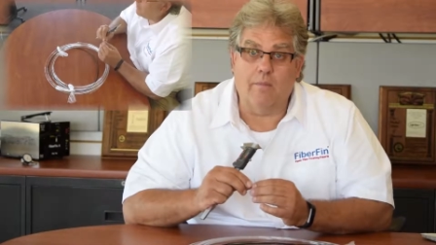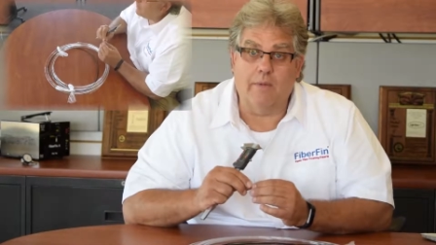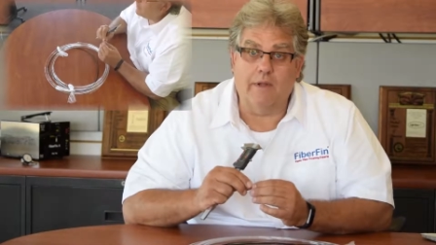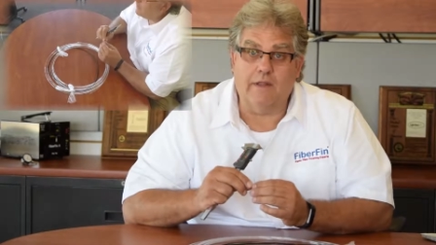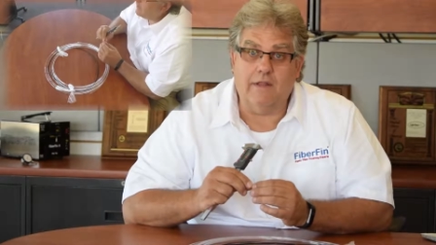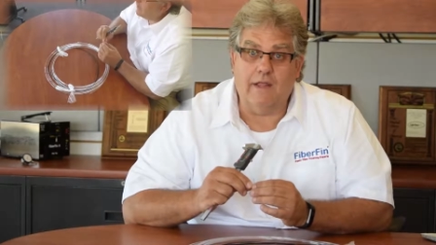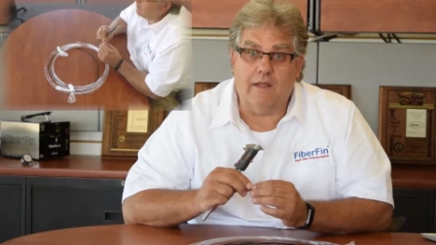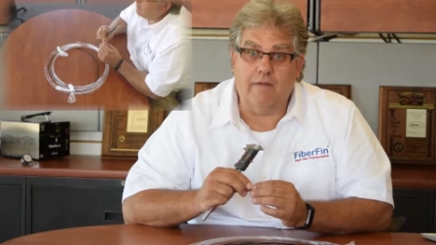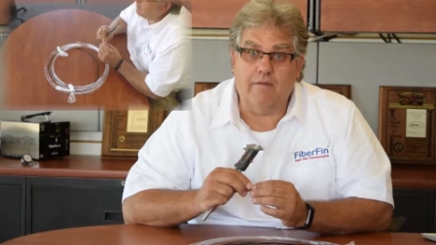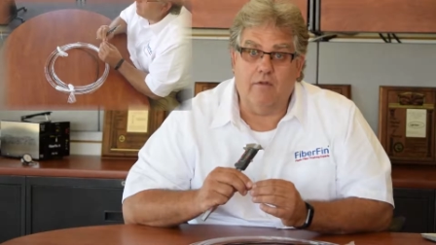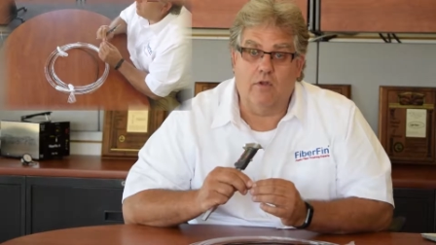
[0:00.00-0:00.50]

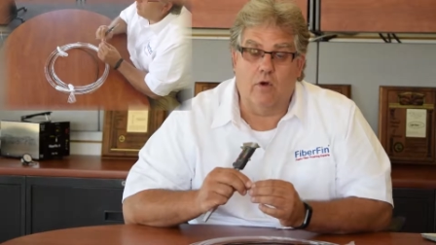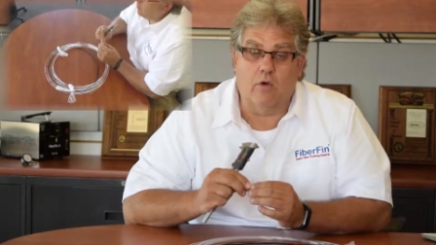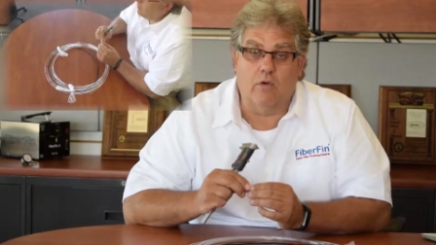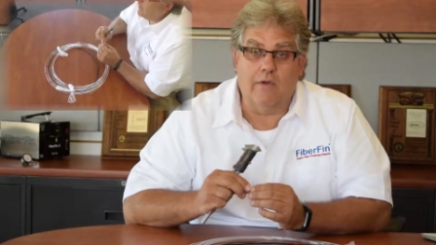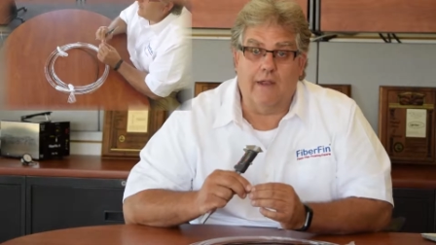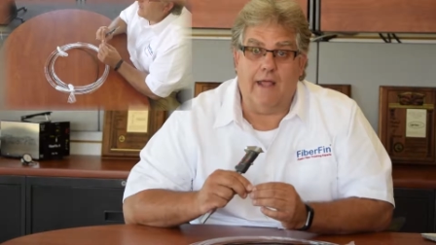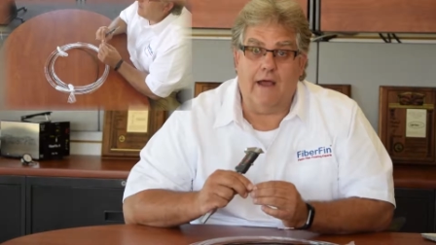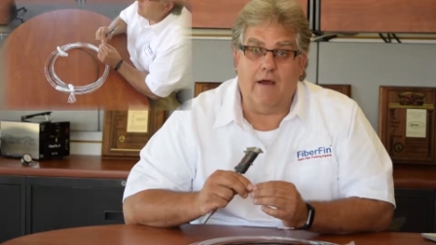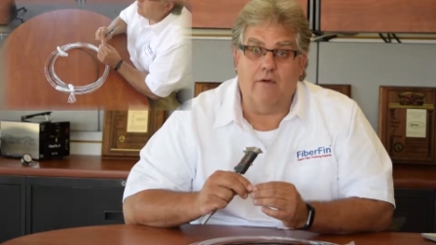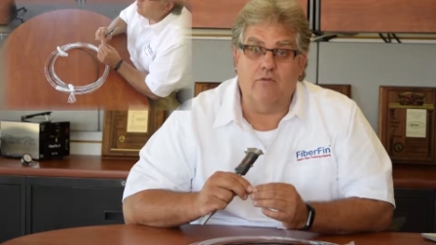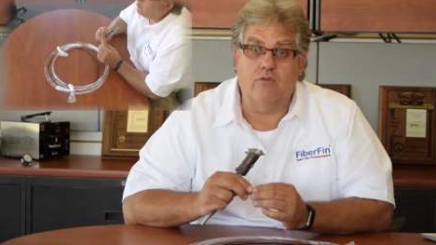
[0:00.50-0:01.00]
but they
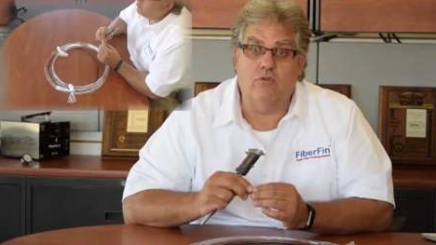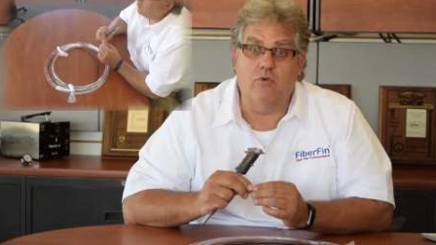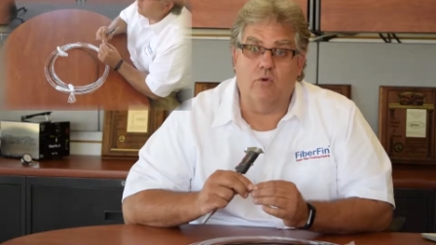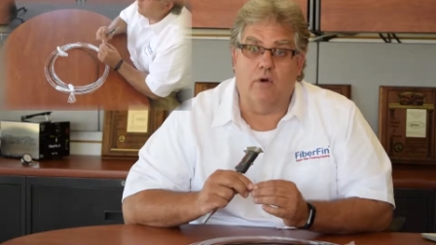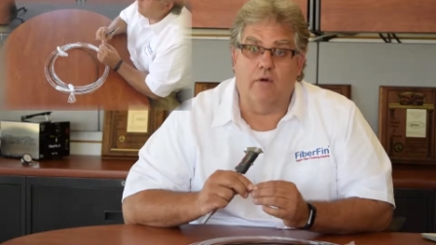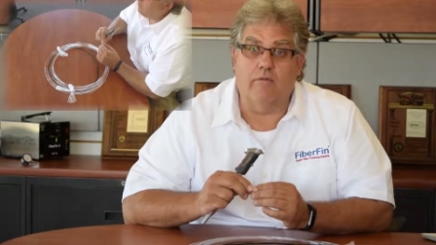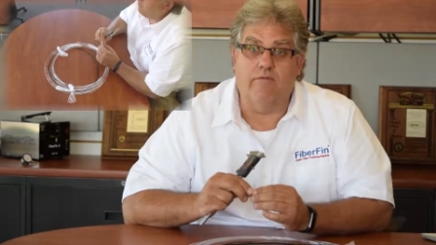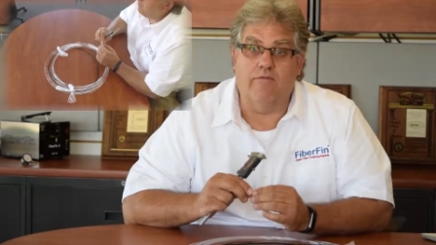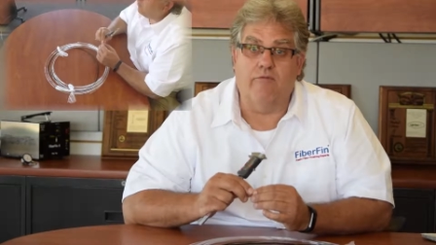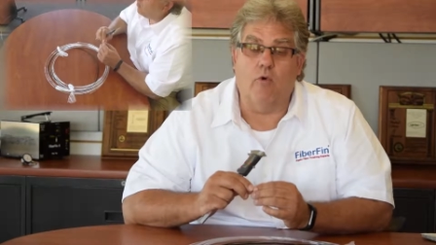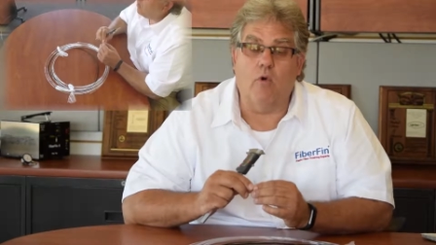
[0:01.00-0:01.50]
go down
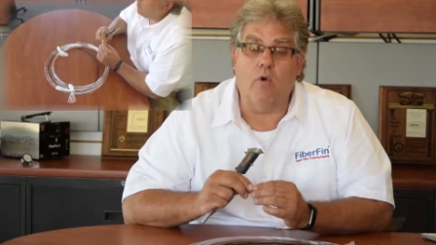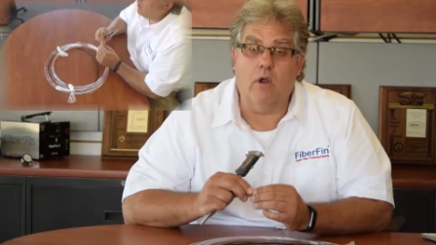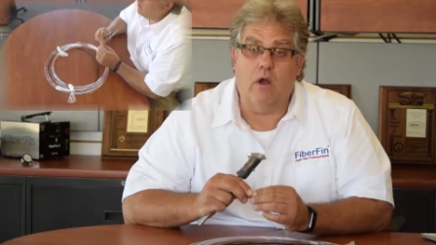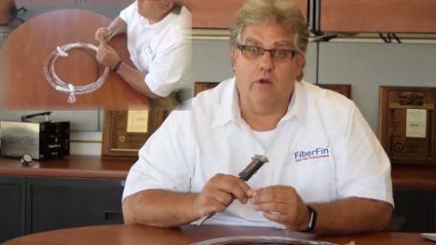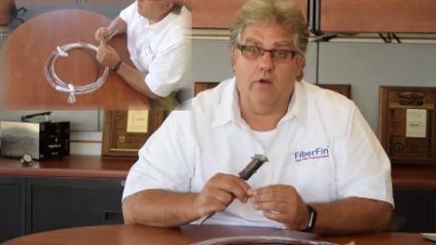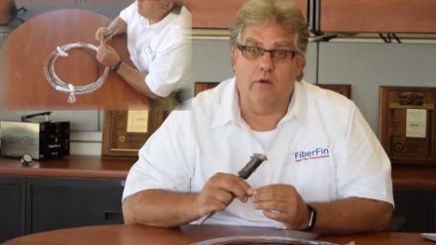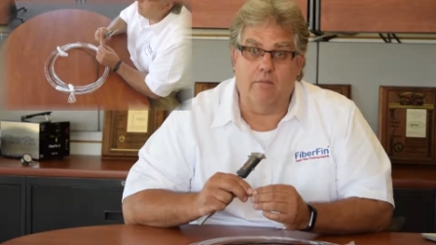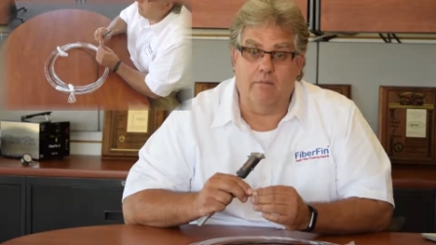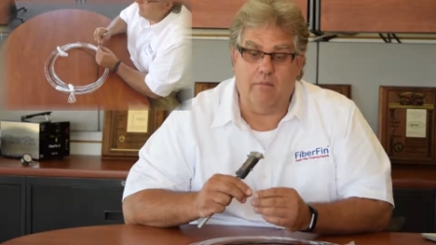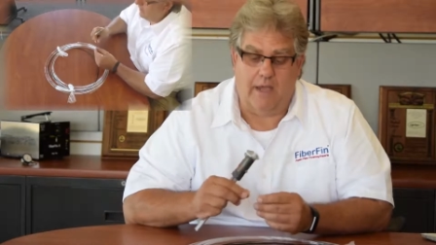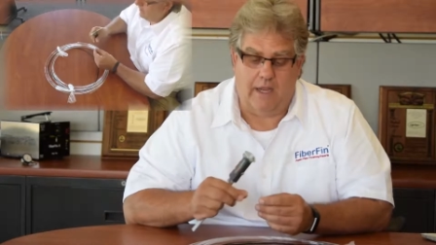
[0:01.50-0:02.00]
to a
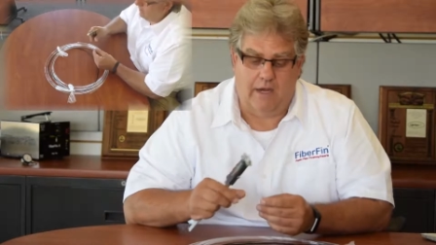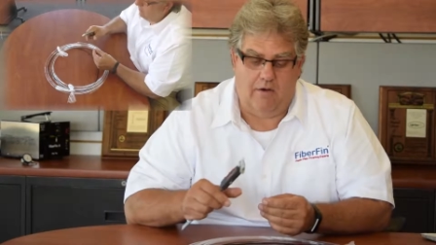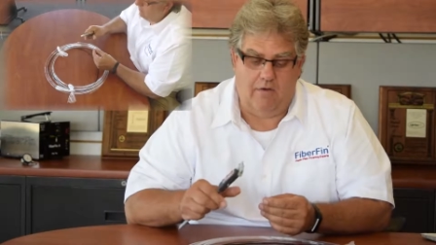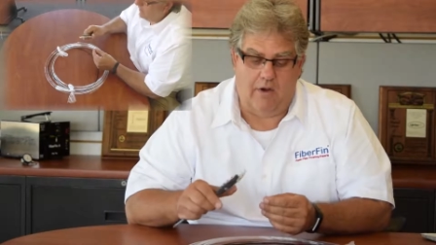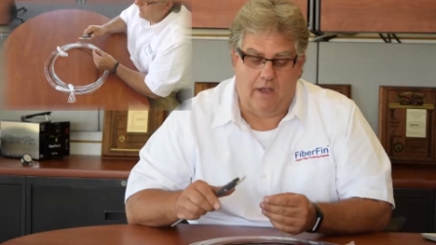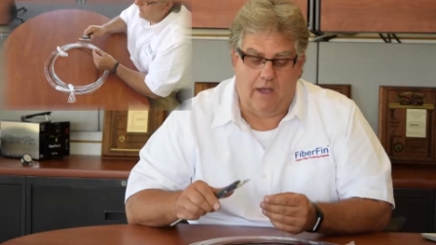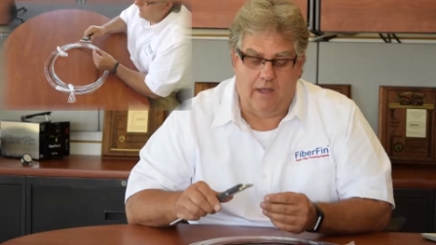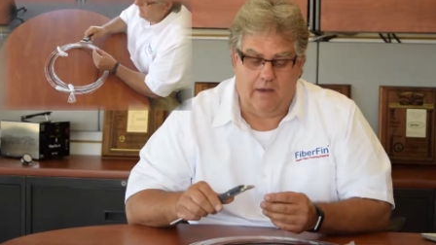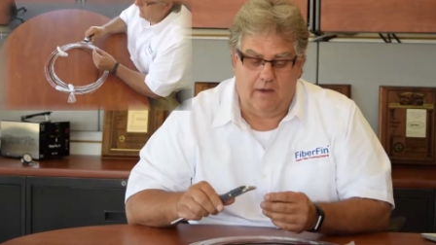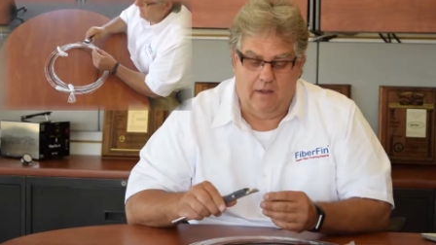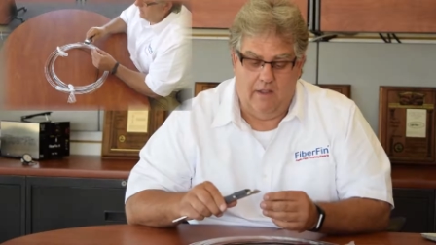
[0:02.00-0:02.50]
400
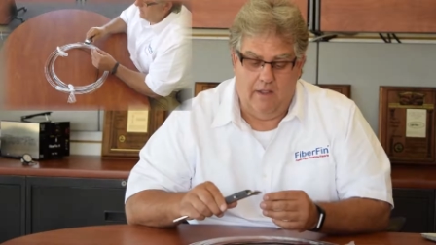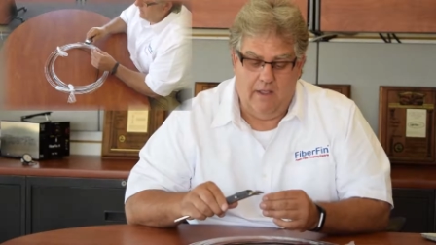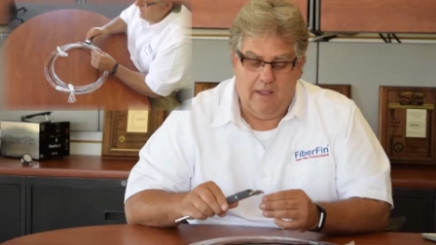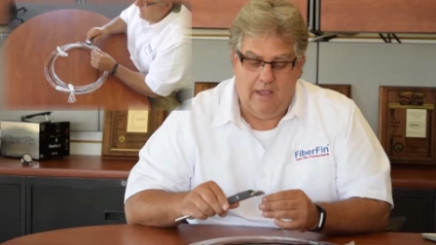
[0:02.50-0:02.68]
micron,